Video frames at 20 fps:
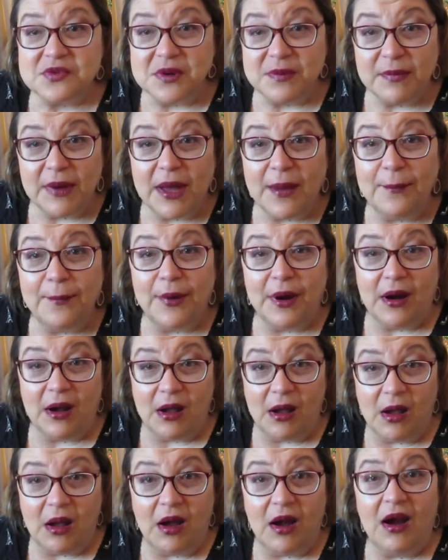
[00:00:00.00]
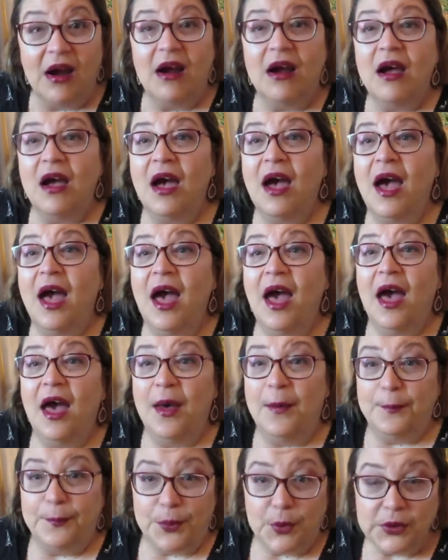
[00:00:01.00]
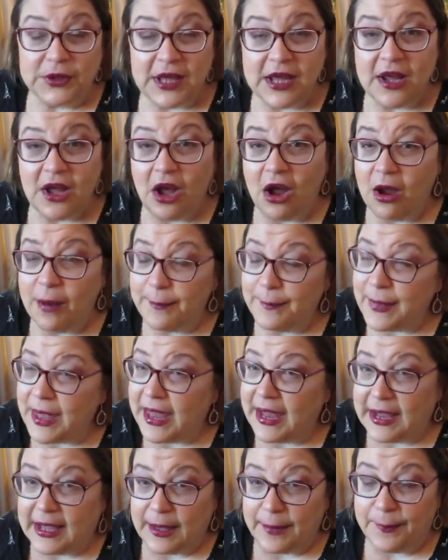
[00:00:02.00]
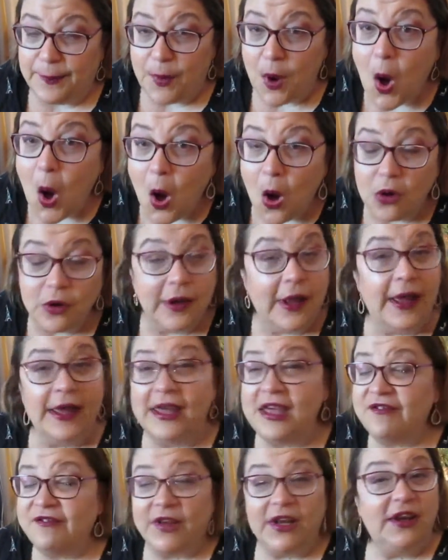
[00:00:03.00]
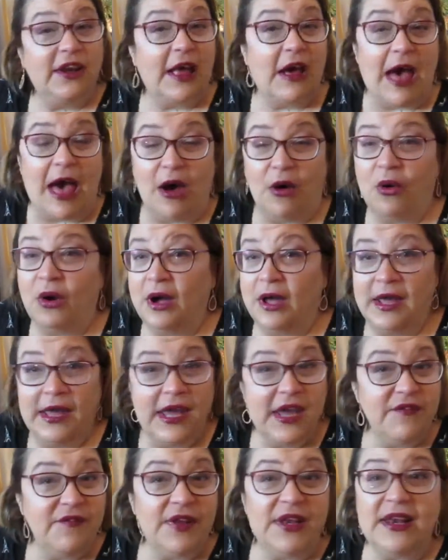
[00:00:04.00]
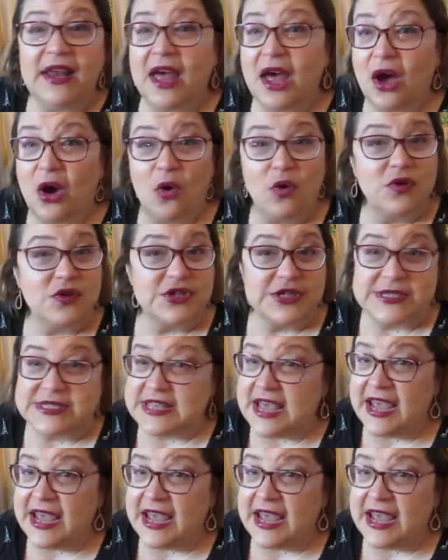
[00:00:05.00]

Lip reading: remember her putting her makeup on. Even now when she's